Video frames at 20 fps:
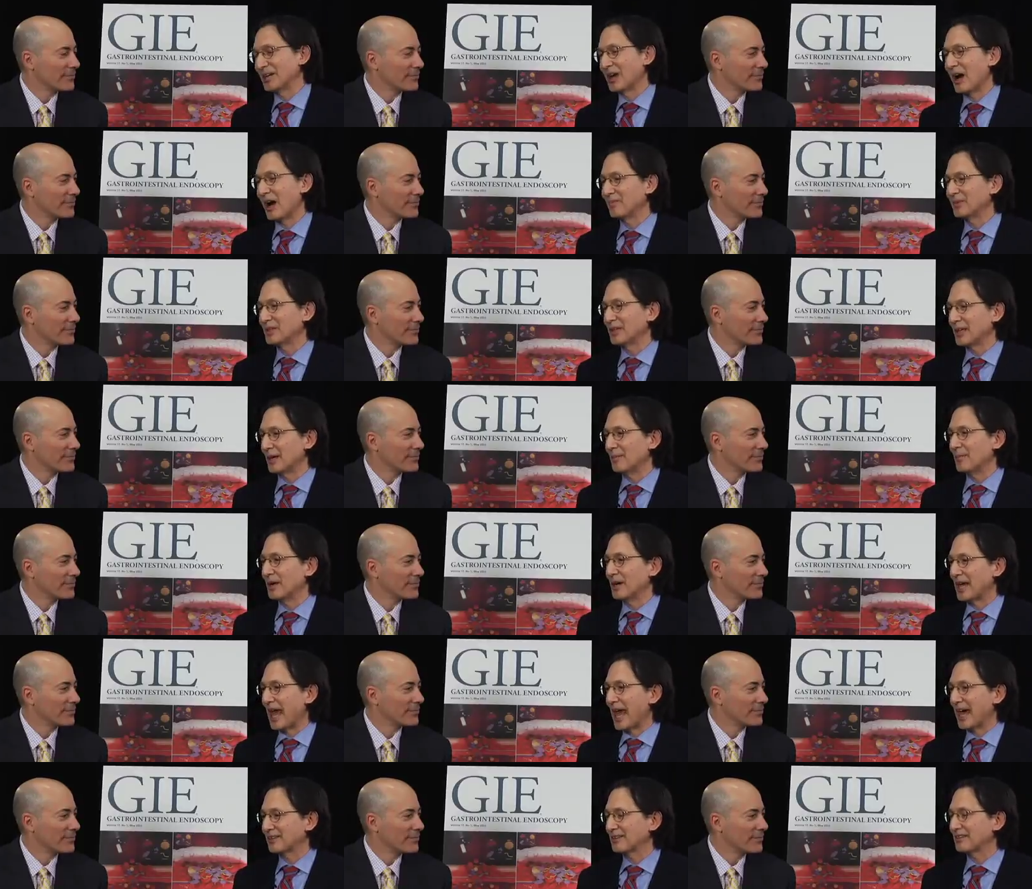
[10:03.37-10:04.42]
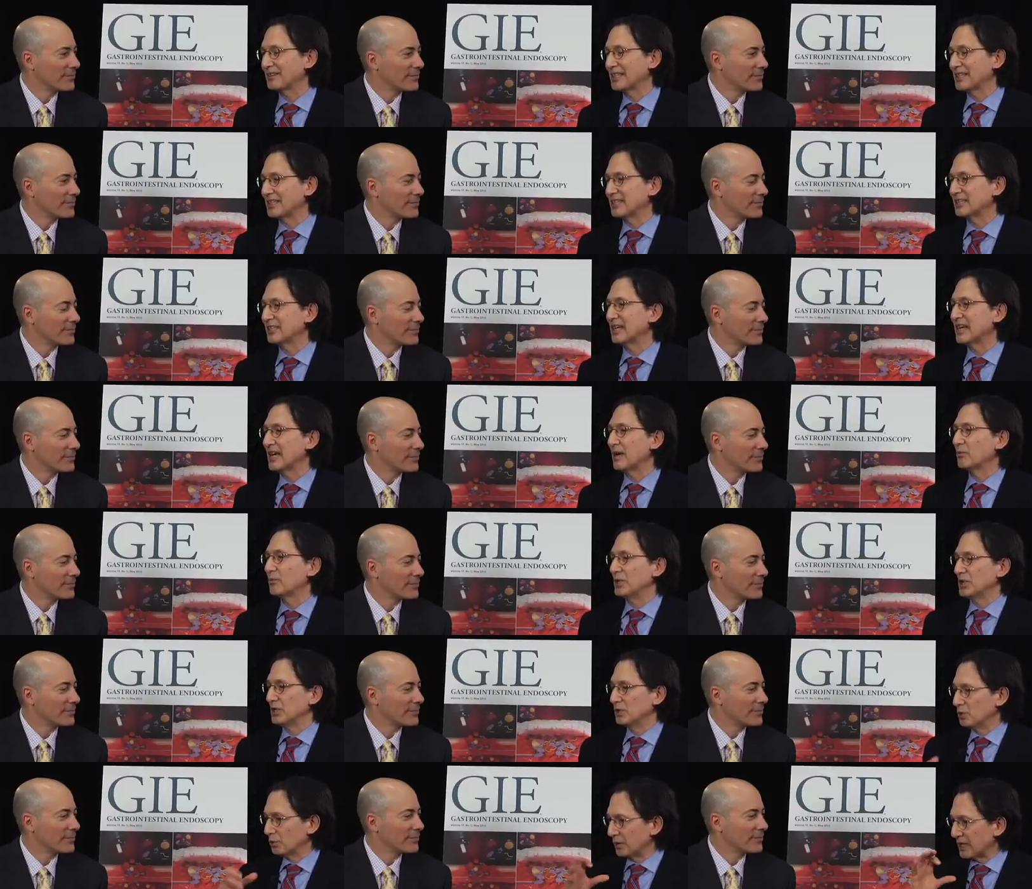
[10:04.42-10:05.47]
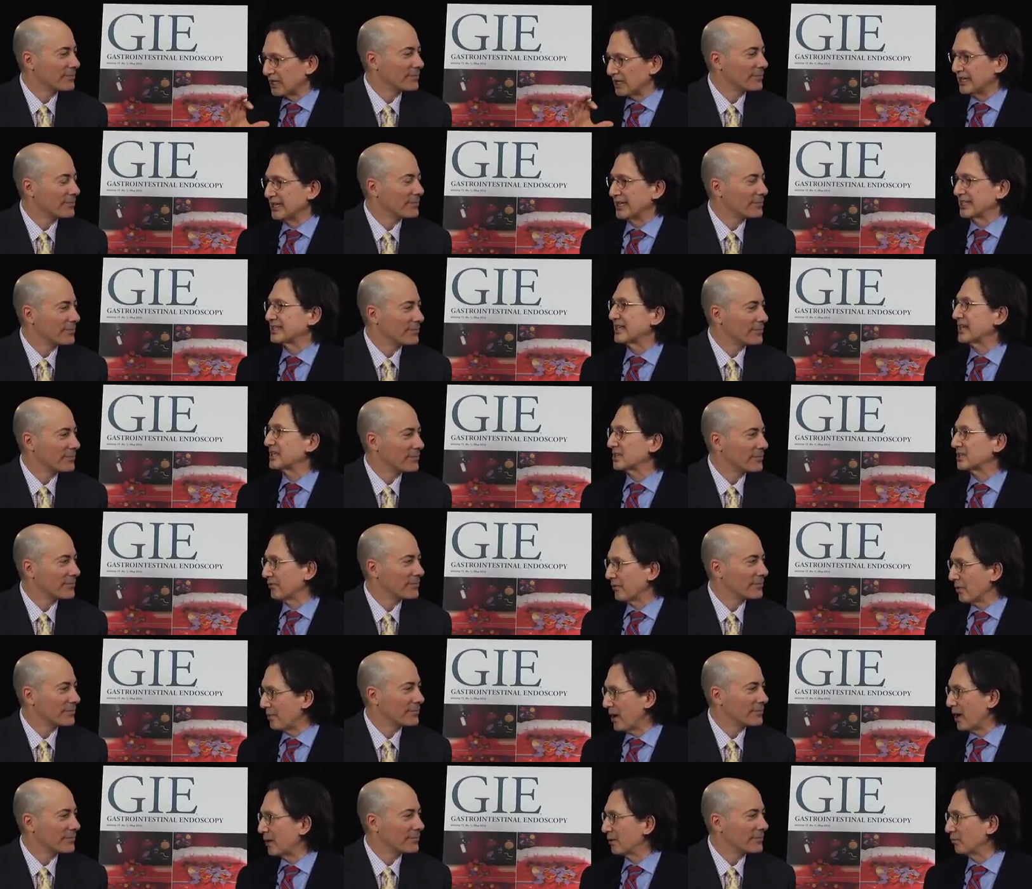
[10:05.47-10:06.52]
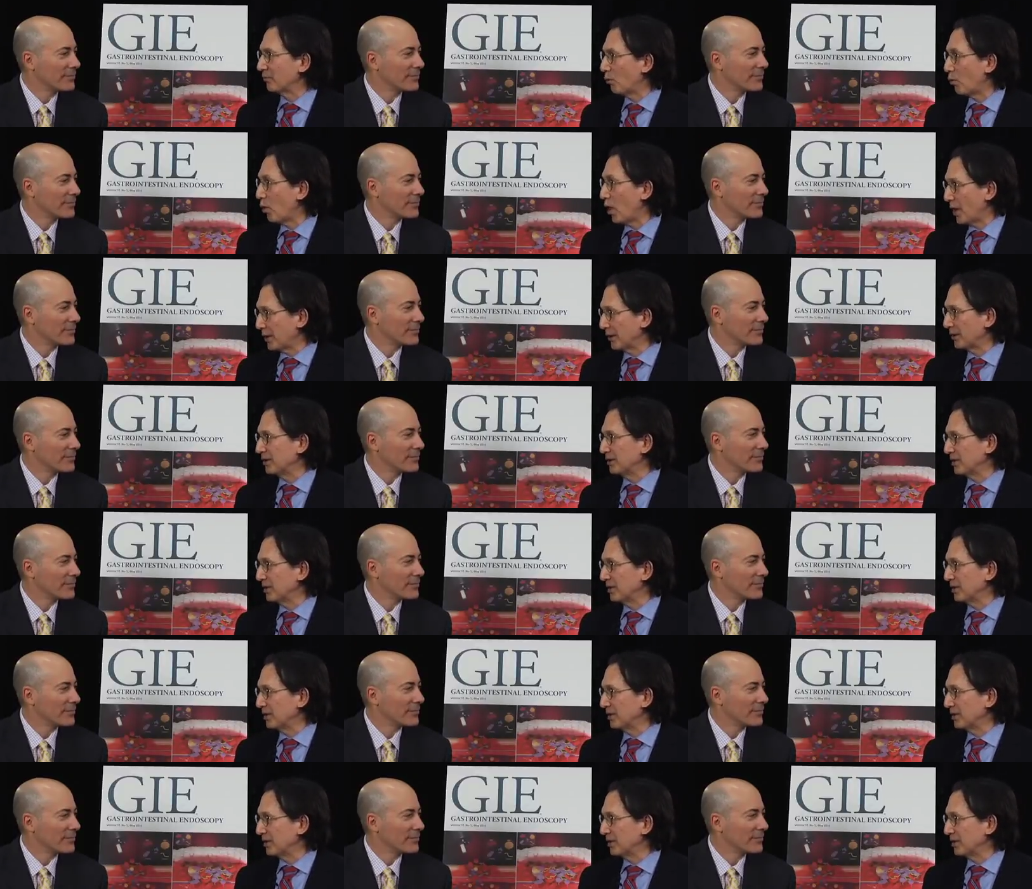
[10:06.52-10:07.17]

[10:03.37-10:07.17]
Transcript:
Speaker 1: commonly among athletes. When you drink an excessive amount of water,